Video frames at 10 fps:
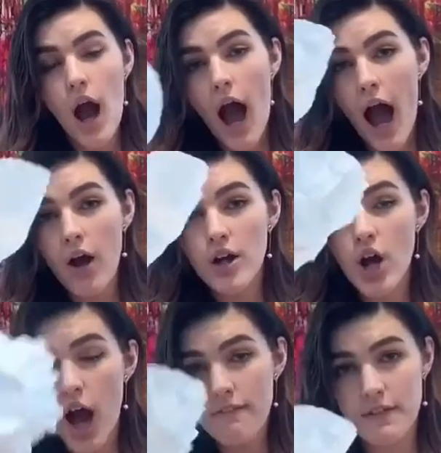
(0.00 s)
our
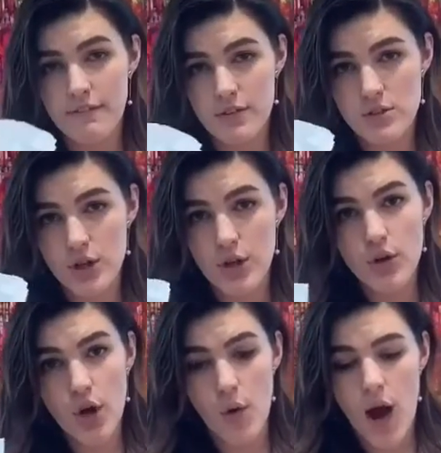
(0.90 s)
coffee filter
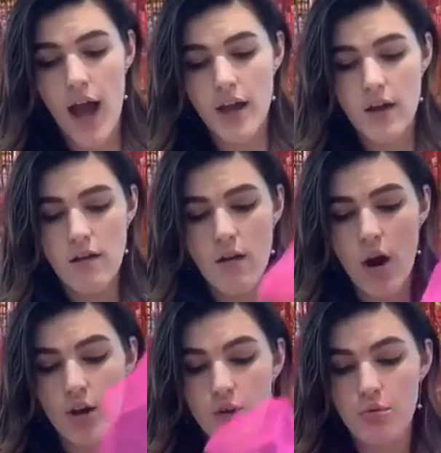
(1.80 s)
go higher.
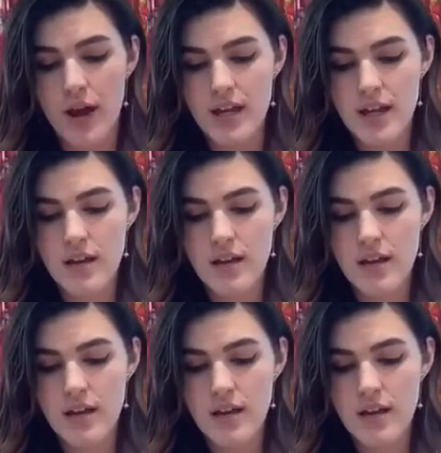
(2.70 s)
Are you ready?